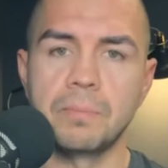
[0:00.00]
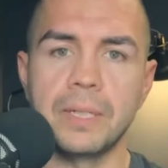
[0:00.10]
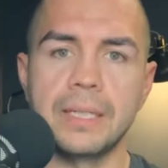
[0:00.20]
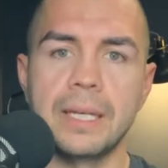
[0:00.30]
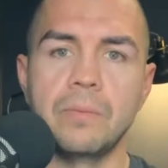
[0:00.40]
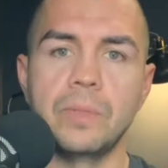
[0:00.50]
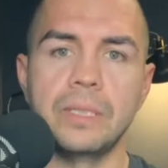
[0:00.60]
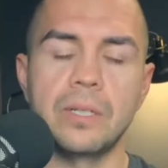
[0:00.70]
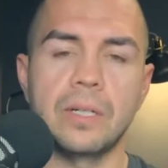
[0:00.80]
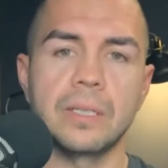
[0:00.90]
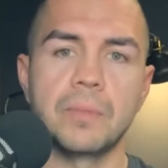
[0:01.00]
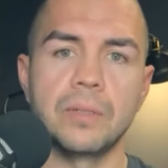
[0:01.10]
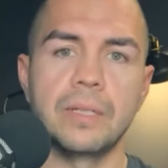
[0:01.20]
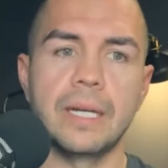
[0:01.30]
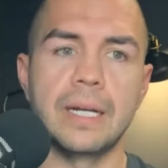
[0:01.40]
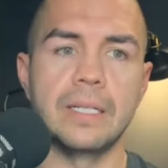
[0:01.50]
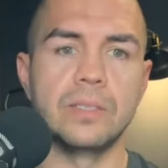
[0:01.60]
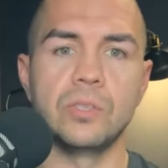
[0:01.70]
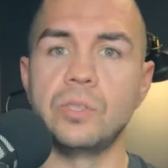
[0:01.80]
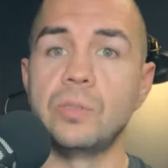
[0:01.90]
But again, we talk about it
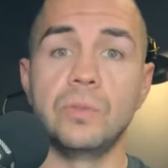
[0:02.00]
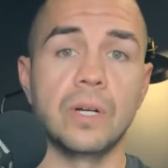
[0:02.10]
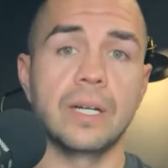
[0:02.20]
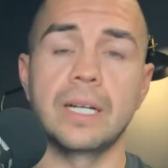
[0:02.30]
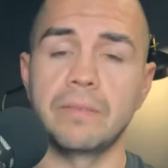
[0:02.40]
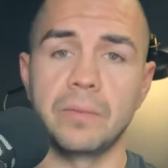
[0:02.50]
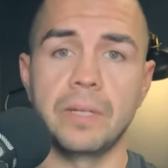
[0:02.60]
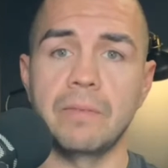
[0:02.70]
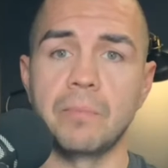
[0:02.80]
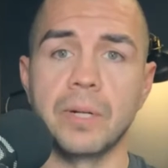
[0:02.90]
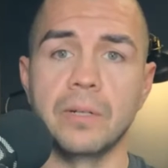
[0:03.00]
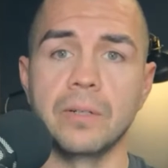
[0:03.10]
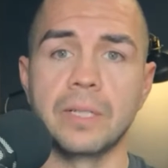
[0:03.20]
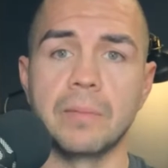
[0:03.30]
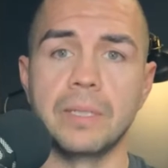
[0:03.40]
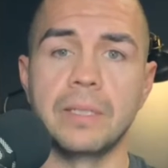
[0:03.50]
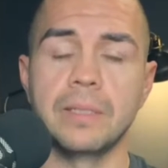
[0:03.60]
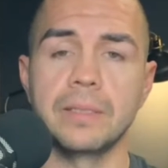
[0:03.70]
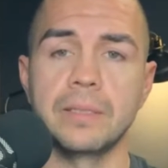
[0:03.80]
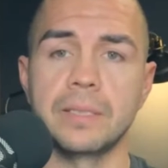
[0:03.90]
as you do not have to have a partner to come into
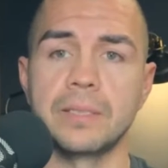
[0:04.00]
this, because